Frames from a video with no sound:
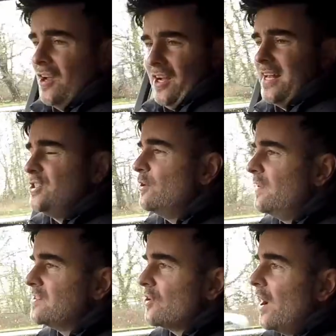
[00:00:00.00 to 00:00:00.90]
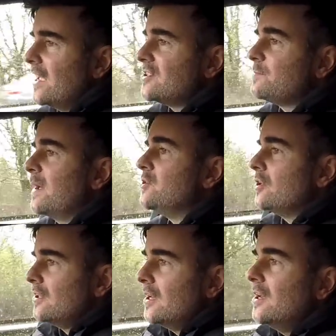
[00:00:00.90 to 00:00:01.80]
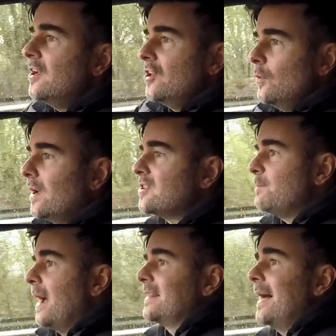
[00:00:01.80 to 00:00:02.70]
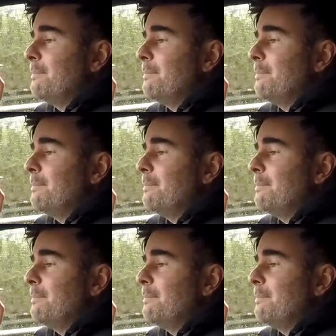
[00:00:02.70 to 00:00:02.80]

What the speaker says: an SUV's got air suspension, you expect that